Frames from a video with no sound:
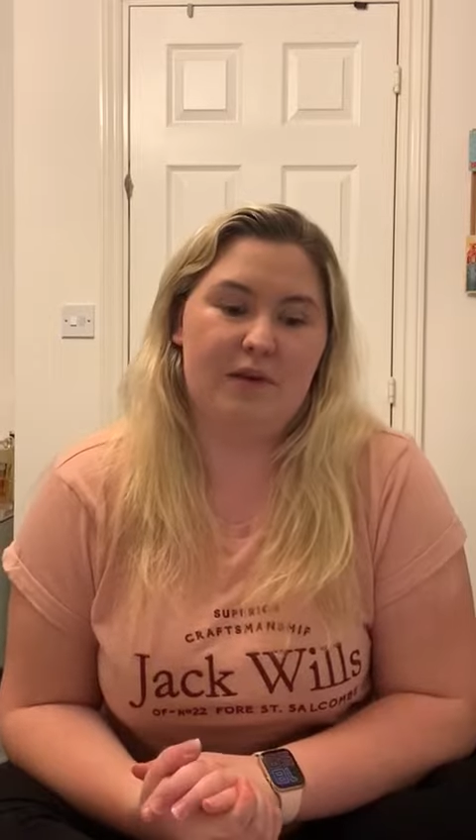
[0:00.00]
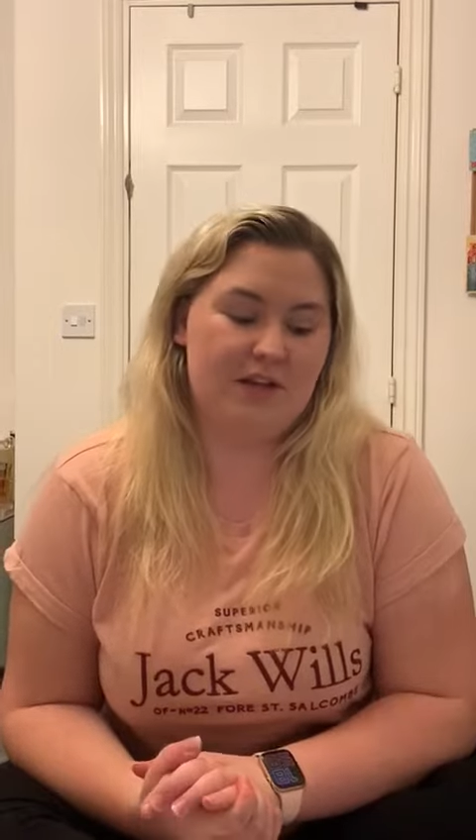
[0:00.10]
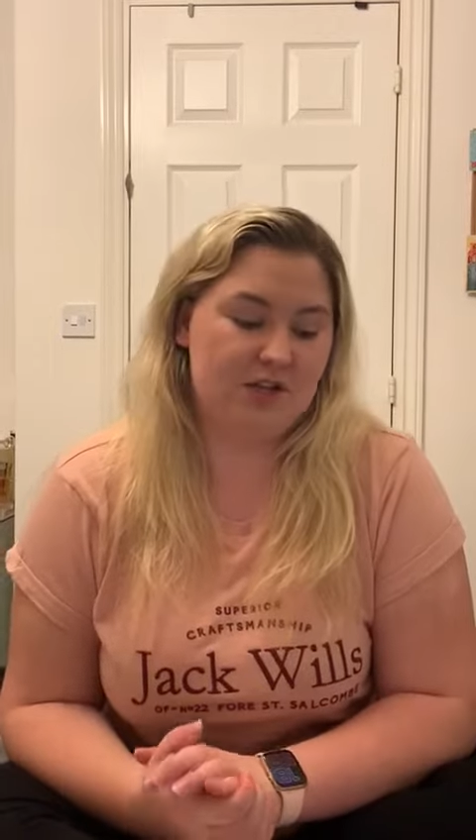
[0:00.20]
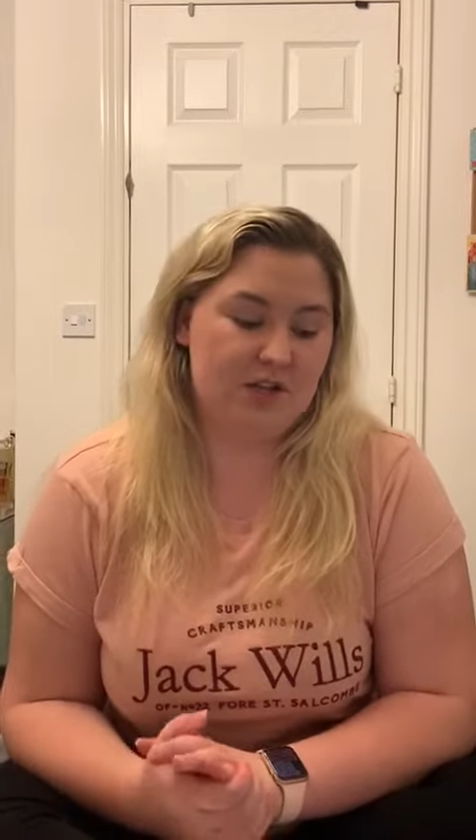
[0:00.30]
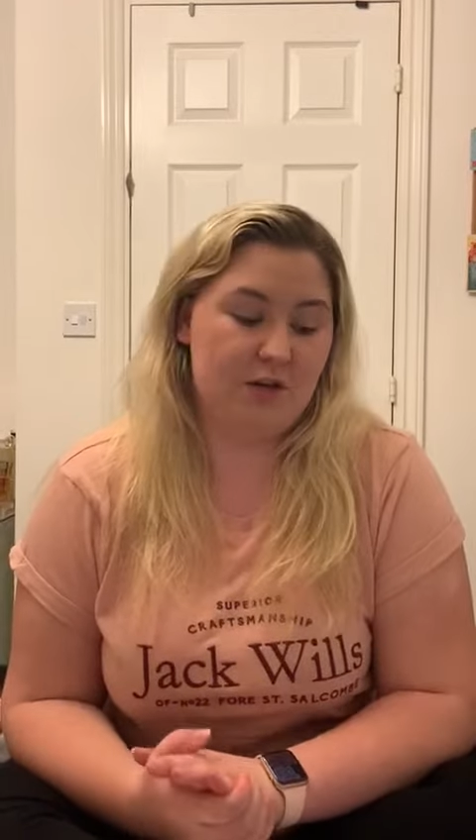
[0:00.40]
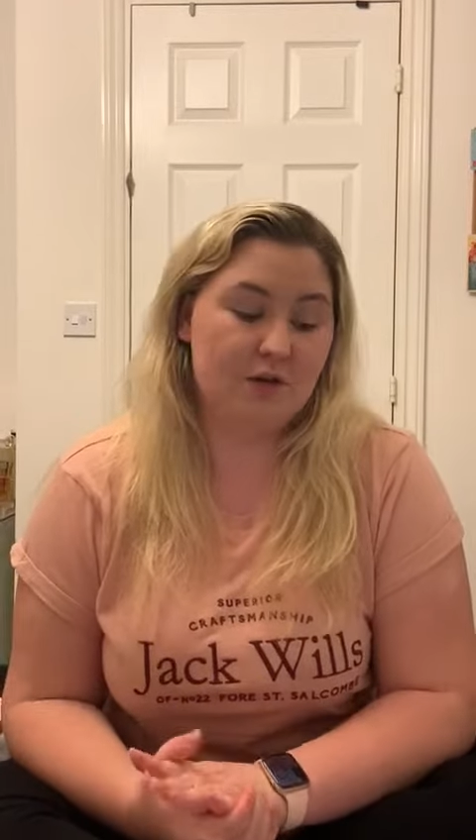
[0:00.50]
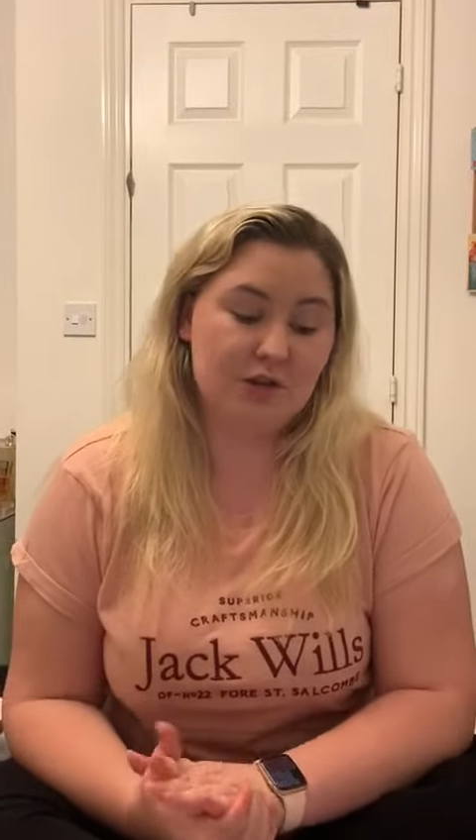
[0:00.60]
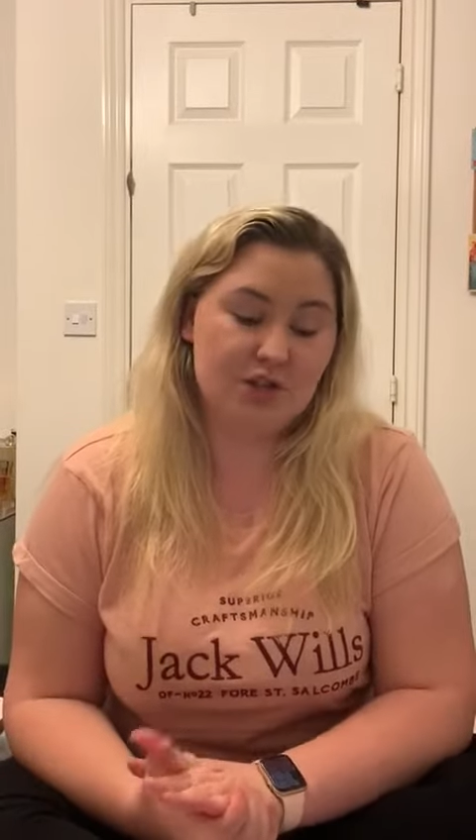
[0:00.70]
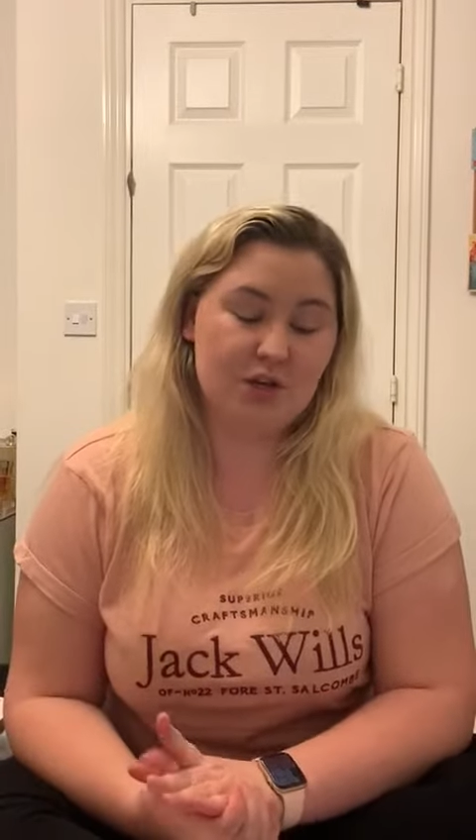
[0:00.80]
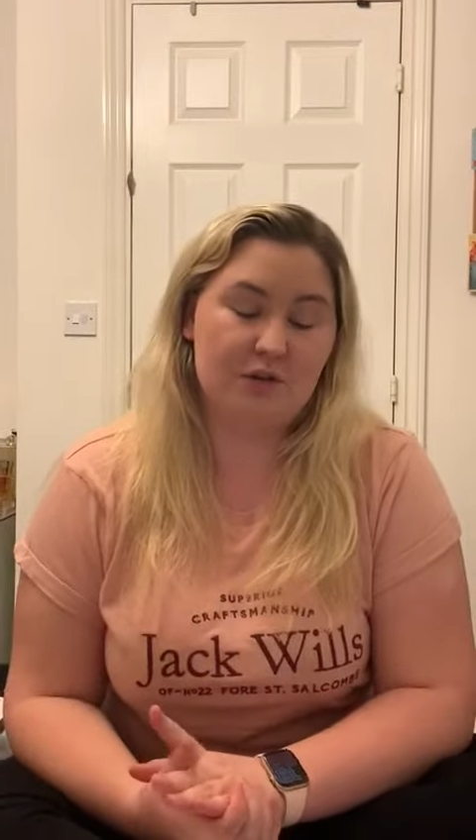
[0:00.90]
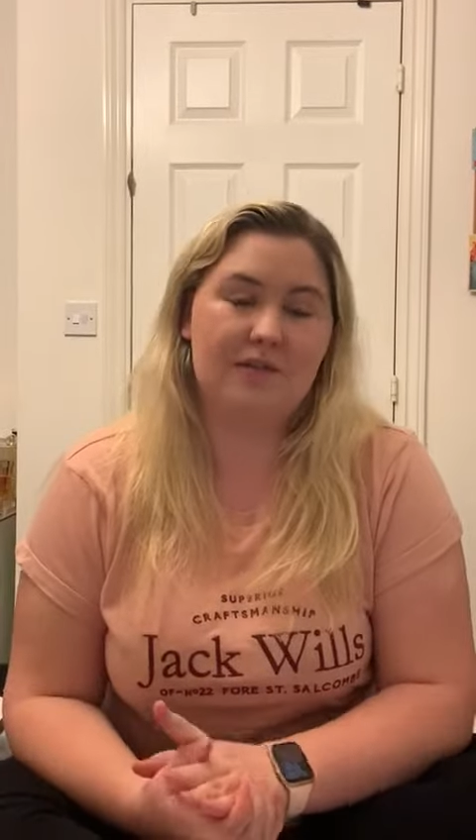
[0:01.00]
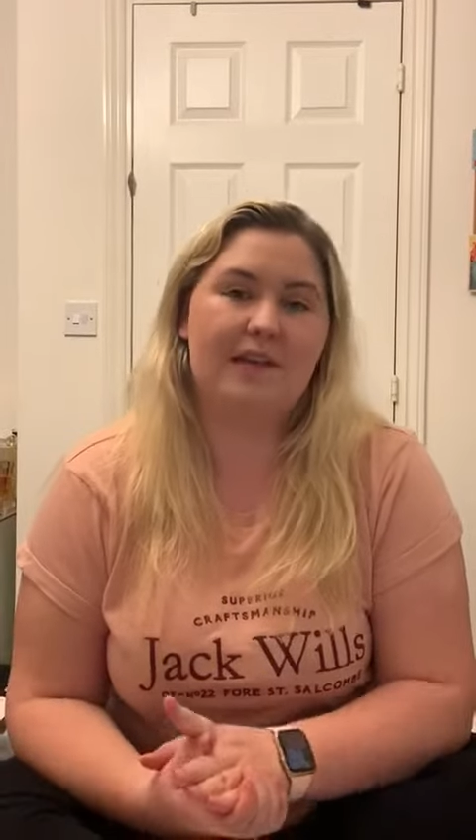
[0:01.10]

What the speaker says: which you can choose.